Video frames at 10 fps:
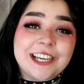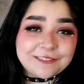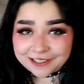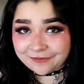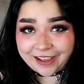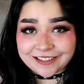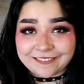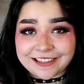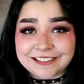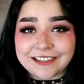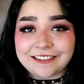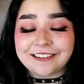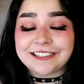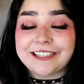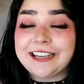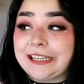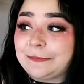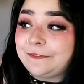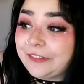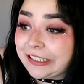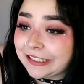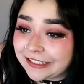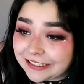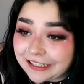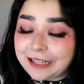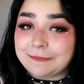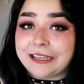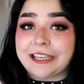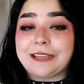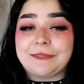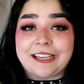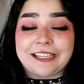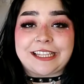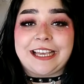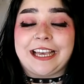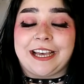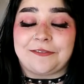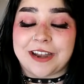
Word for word: guys, welcome back to my channel. Today I am faking it till I make it because I have